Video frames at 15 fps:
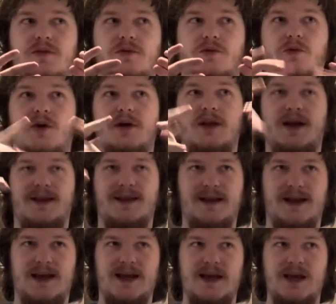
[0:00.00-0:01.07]
organize the
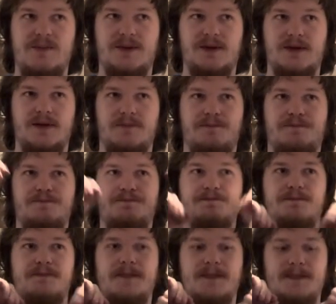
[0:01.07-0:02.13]
heaps,
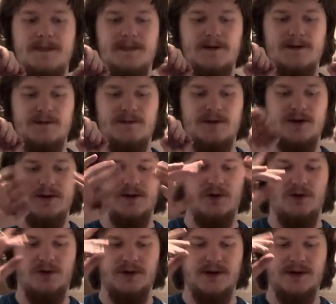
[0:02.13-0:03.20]
because their
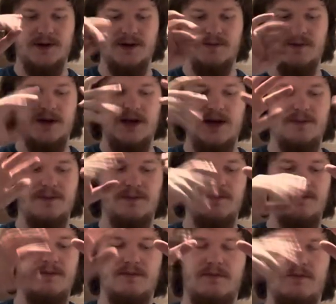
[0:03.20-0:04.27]
old system
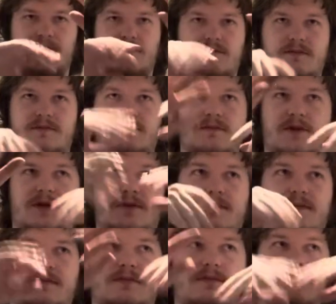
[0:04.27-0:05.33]
the
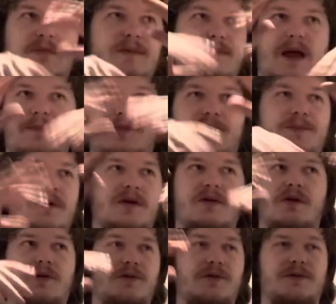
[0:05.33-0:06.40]
mipmaps would be on
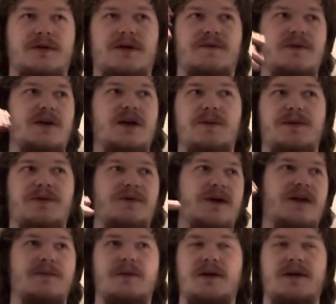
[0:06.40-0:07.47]
all sorts of different heaps
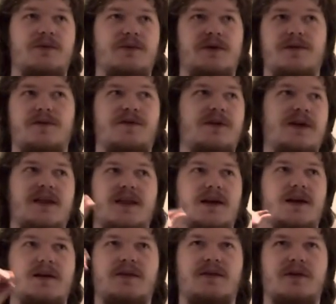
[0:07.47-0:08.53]
randomly, so when you free
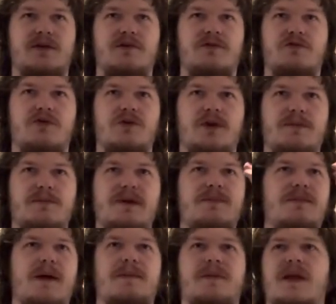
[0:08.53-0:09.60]
things, it could ruin
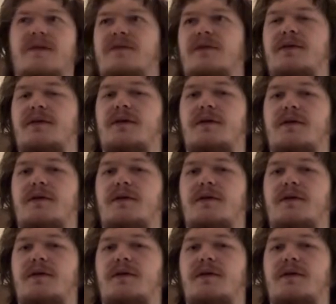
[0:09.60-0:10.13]
mipmap levels.